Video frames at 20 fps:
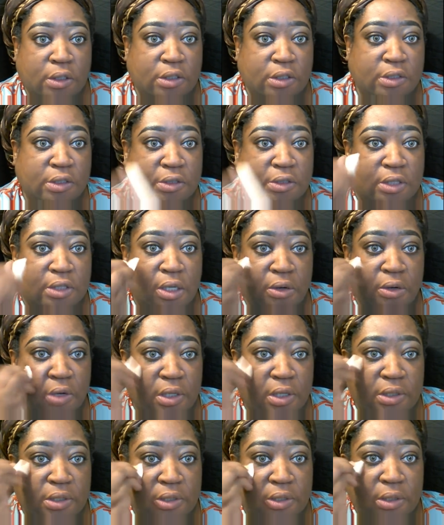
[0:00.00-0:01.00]
those
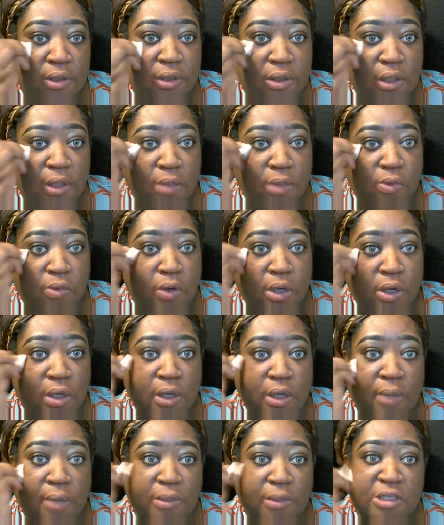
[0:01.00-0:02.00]
areas anymore.
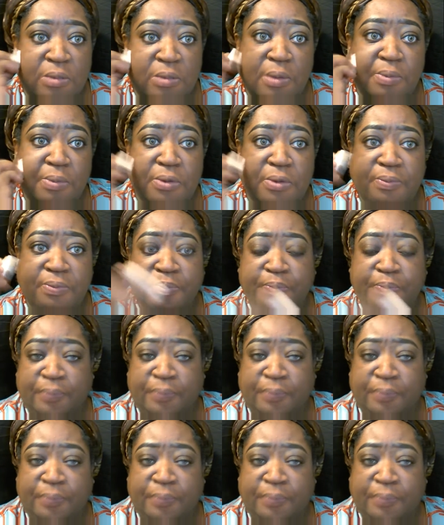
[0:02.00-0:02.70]
Now most people